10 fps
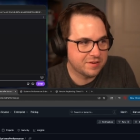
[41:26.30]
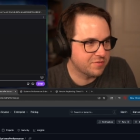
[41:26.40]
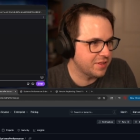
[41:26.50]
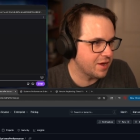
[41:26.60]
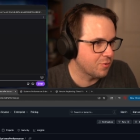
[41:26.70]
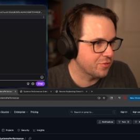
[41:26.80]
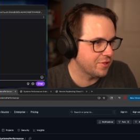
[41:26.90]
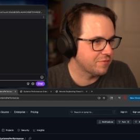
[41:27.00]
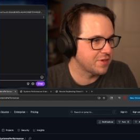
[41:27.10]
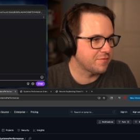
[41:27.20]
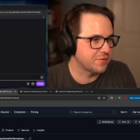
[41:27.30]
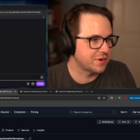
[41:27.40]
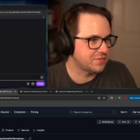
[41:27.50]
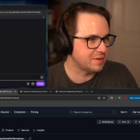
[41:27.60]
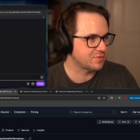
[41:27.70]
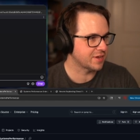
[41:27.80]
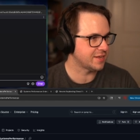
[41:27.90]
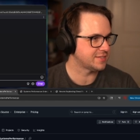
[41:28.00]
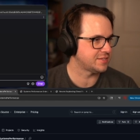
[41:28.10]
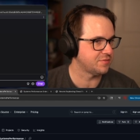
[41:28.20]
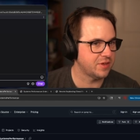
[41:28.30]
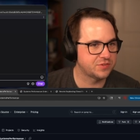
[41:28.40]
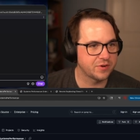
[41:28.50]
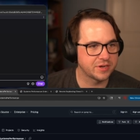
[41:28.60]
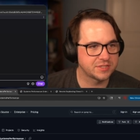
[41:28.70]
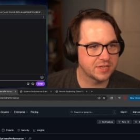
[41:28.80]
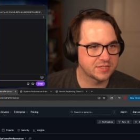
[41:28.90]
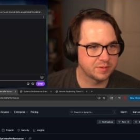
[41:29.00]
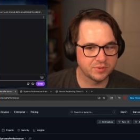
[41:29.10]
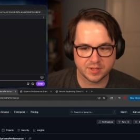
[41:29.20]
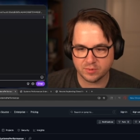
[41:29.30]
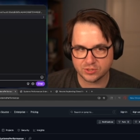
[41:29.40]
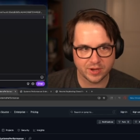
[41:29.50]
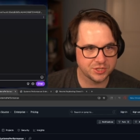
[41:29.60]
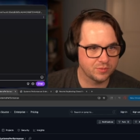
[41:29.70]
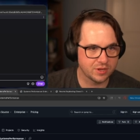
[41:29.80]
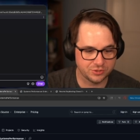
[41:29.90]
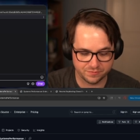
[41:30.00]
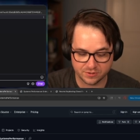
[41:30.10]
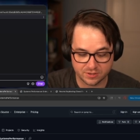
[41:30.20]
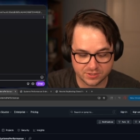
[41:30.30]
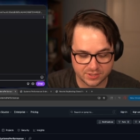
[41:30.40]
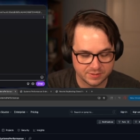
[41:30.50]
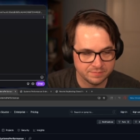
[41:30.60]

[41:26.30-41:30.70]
definitely not worth all of the effort that it seems like it is. It's a very simple demo. So actually what I'll do first